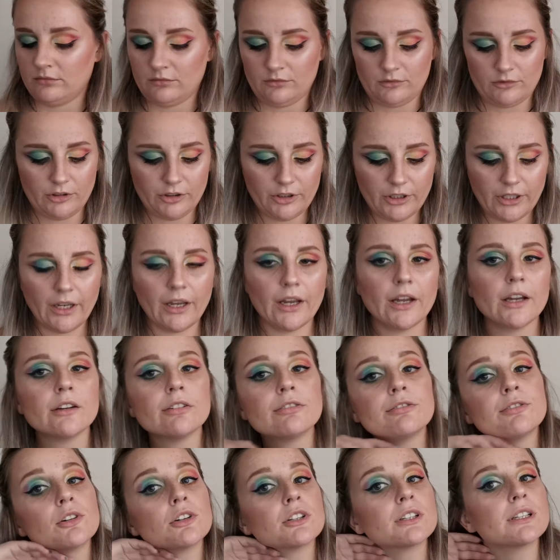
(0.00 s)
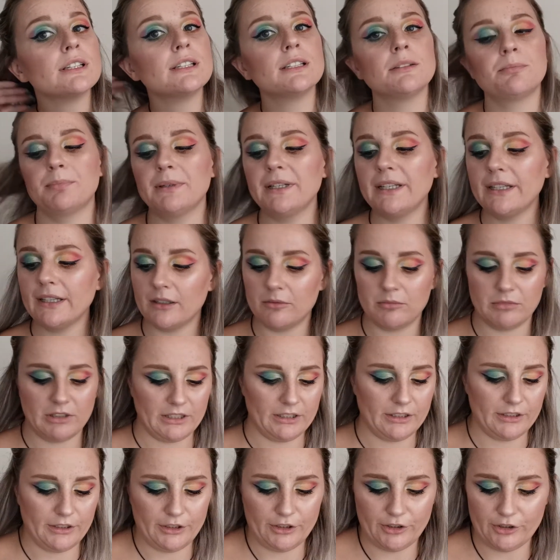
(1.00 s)
Okay, for the lippy, I'm
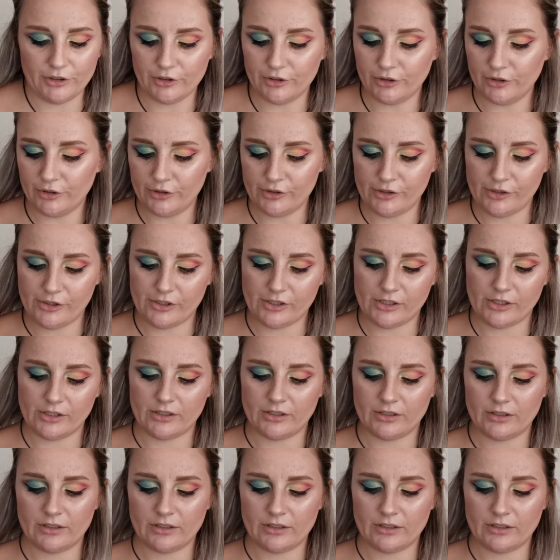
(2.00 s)
gonna use